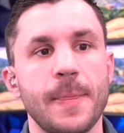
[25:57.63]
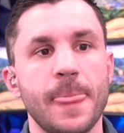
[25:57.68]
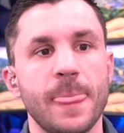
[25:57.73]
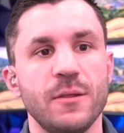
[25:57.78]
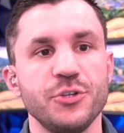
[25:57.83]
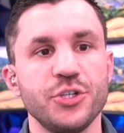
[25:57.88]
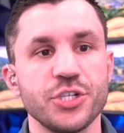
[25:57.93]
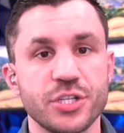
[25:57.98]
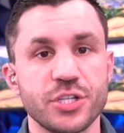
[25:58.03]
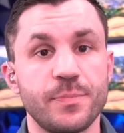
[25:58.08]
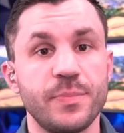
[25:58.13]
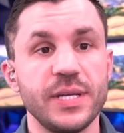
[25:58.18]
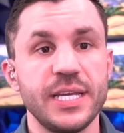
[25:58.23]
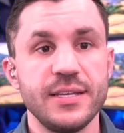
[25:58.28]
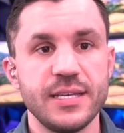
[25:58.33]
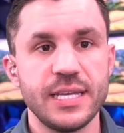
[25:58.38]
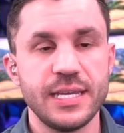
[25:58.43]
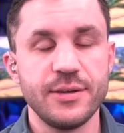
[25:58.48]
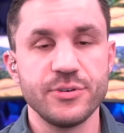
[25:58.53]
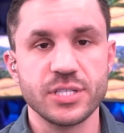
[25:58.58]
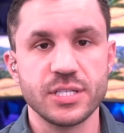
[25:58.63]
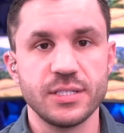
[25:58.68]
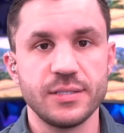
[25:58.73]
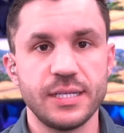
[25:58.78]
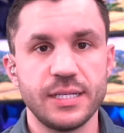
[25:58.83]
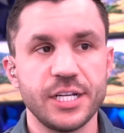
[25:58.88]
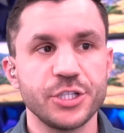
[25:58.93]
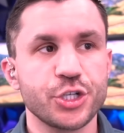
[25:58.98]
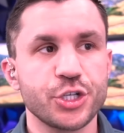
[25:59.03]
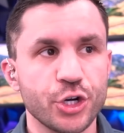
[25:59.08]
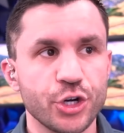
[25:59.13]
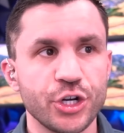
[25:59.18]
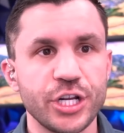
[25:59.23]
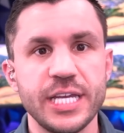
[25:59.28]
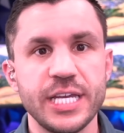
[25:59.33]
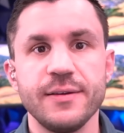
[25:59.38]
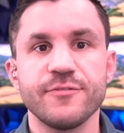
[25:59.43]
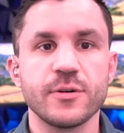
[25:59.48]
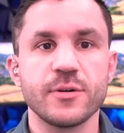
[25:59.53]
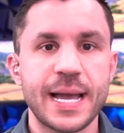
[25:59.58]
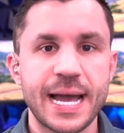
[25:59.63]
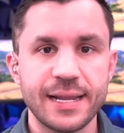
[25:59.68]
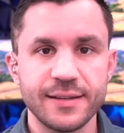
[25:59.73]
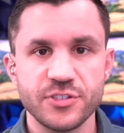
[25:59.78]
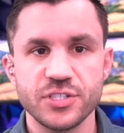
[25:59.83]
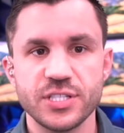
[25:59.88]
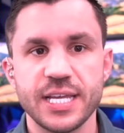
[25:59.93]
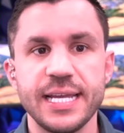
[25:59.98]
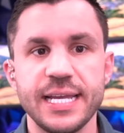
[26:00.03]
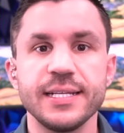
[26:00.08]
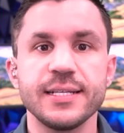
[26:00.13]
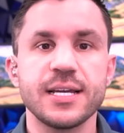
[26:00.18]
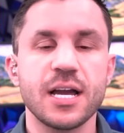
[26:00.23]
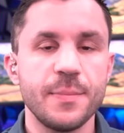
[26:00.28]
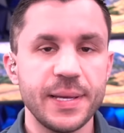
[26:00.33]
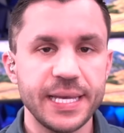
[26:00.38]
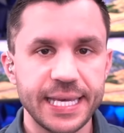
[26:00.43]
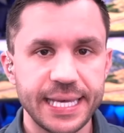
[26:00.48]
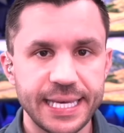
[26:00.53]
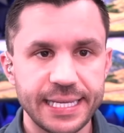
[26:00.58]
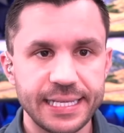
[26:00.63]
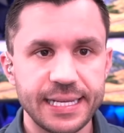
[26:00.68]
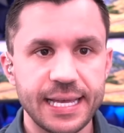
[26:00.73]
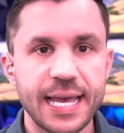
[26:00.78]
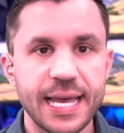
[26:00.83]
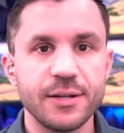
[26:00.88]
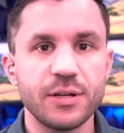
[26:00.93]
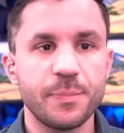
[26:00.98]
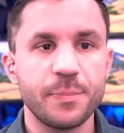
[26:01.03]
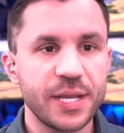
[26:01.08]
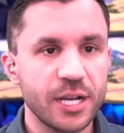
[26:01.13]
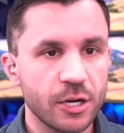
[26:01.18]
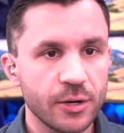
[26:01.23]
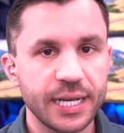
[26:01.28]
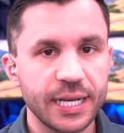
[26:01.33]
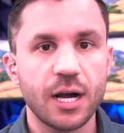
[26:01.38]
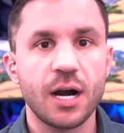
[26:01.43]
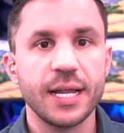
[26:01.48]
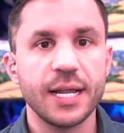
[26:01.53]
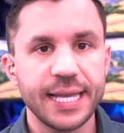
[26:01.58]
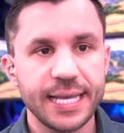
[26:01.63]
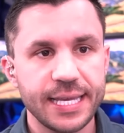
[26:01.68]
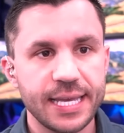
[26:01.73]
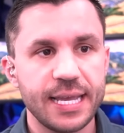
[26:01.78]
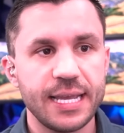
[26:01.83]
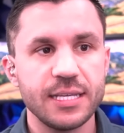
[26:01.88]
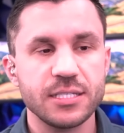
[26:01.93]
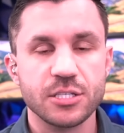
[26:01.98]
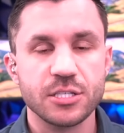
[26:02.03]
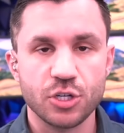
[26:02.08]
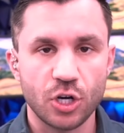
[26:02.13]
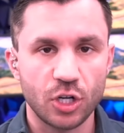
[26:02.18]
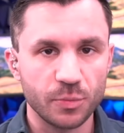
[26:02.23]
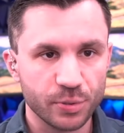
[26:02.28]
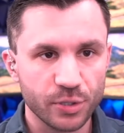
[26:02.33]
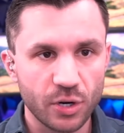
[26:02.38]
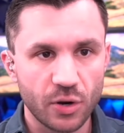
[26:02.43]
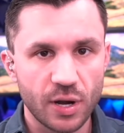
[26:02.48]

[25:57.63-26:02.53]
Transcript: just a he, he was a, an attorney from out of state coming in and appearing on a case. It's called Pro